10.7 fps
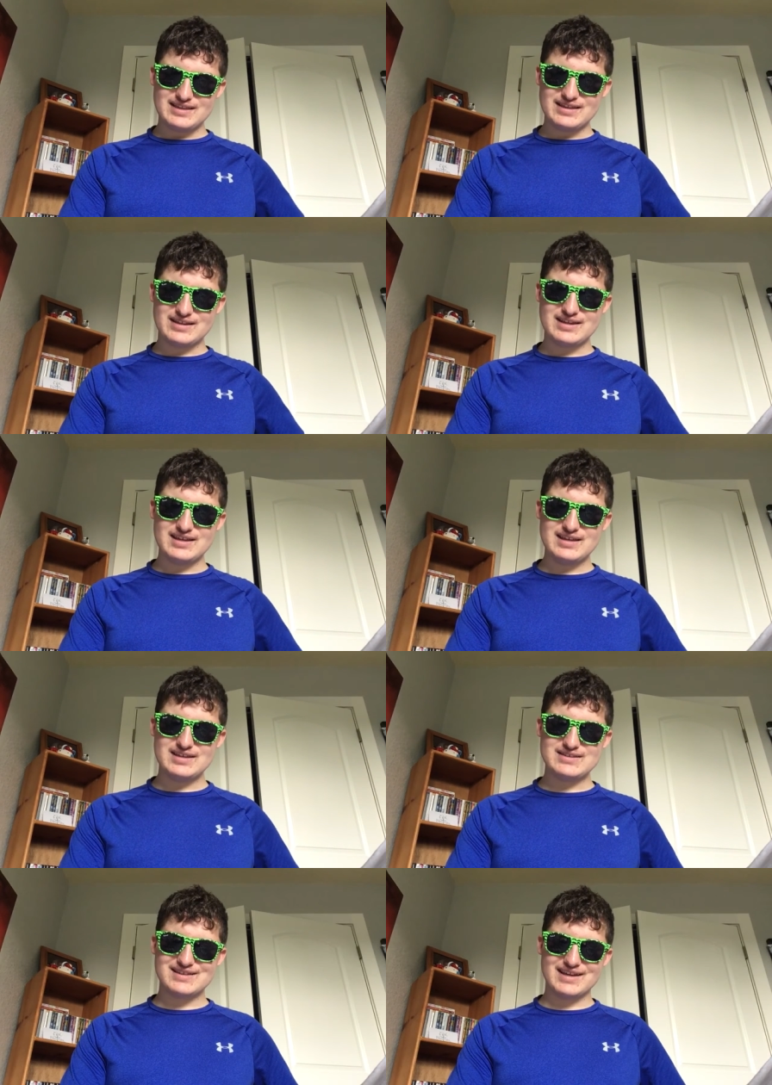the
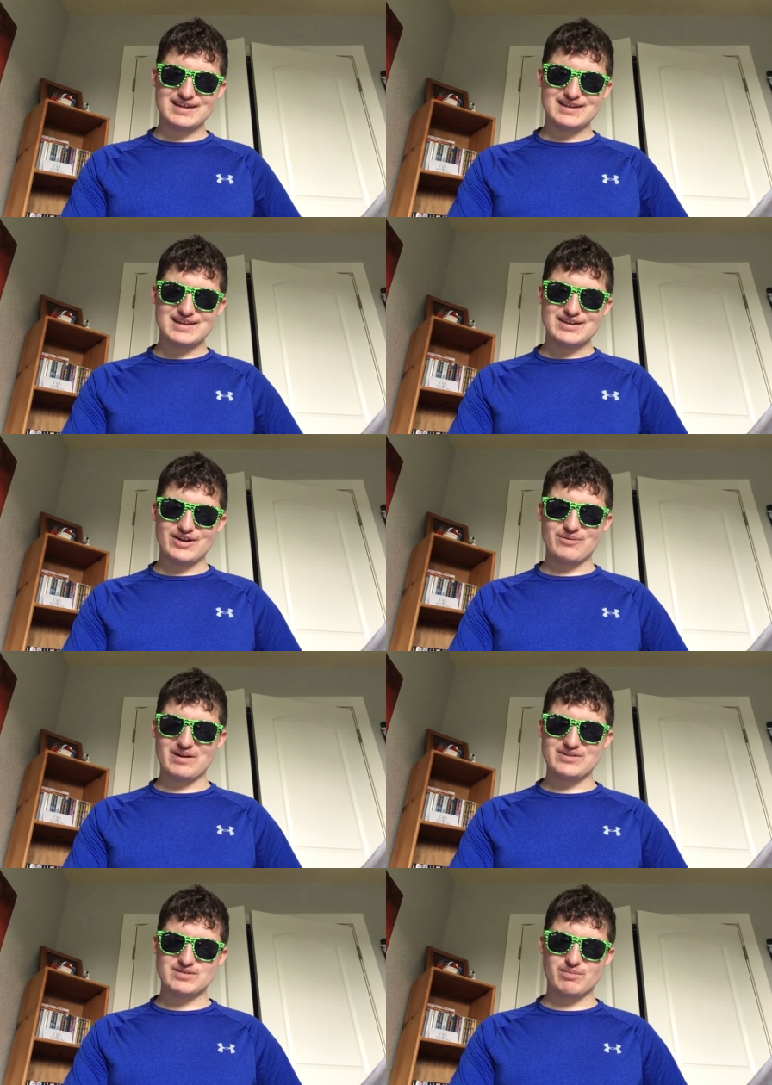keys like
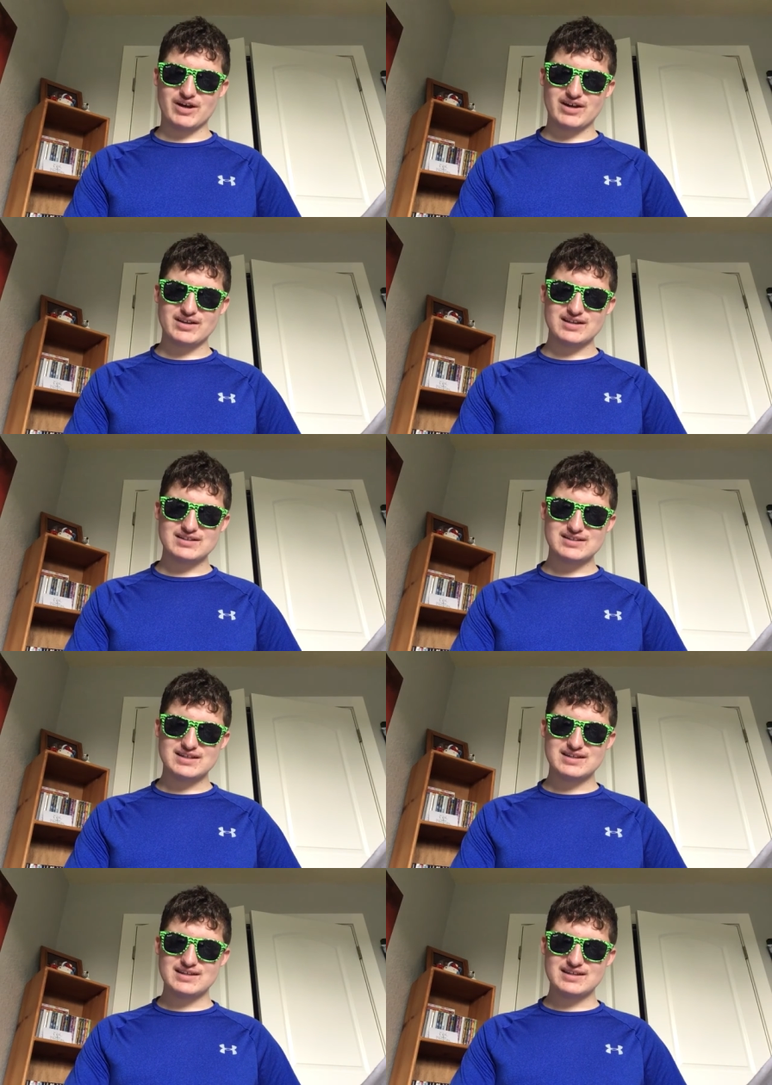around his pocket.